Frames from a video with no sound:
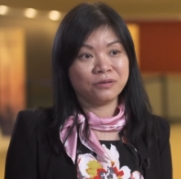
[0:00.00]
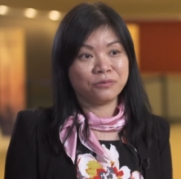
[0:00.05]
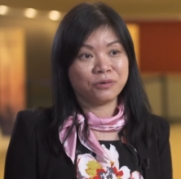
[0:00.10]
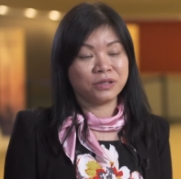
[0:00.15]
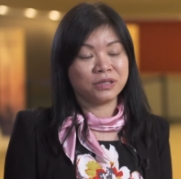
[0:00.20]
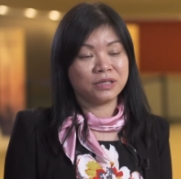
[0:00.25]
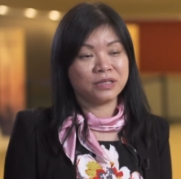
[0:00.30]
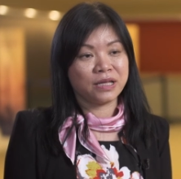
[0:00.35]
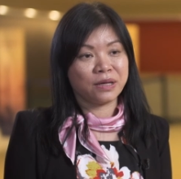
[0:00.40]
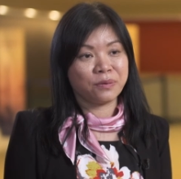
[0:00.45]

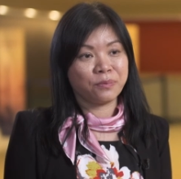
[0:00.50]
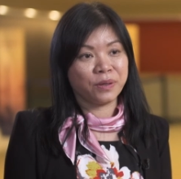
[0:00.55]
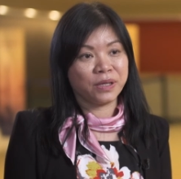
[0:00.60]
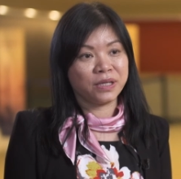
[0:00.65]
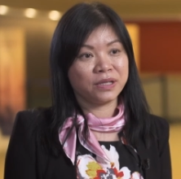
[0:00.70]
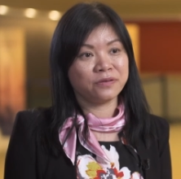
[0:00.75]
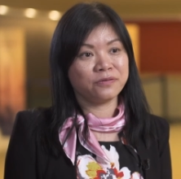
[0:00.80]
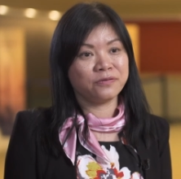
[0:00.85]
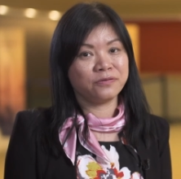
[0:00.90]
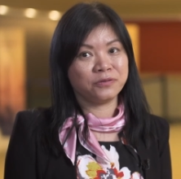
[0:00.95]
rather than
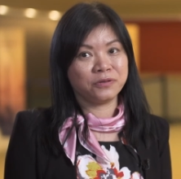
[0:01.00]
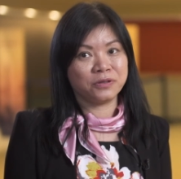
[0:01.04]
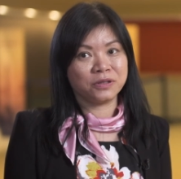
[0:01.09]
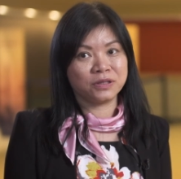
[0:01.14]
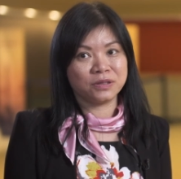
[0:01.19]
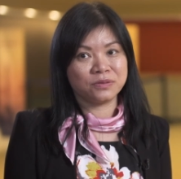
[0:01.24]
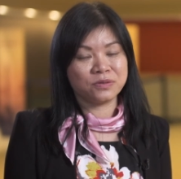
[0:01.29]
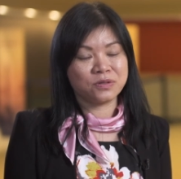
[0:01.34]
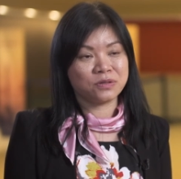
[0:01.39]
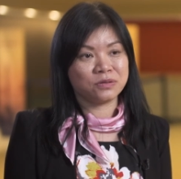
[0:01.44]
waiting for
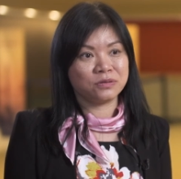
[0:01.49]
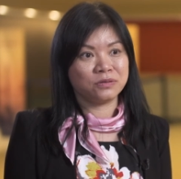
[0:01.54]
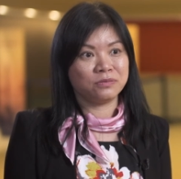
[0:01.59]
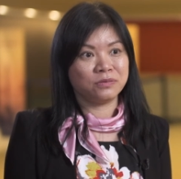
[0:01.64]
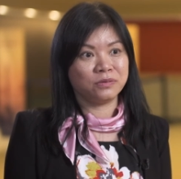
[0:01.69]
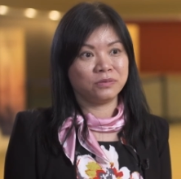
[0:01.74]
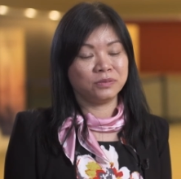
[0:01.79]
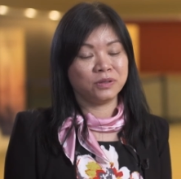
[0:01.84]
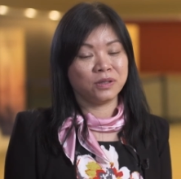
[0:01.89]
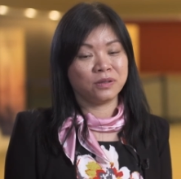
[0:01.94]
them to
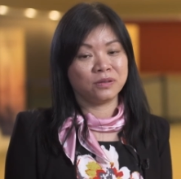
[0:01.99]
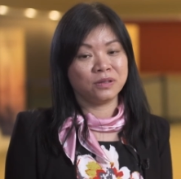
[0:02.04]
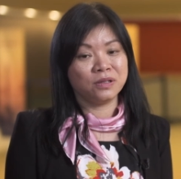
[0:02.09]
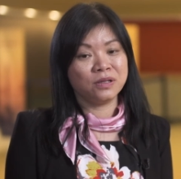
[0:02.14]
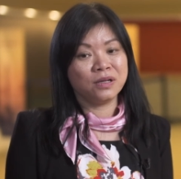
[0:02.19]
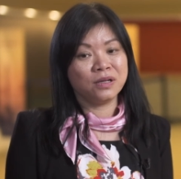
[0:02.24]
you know,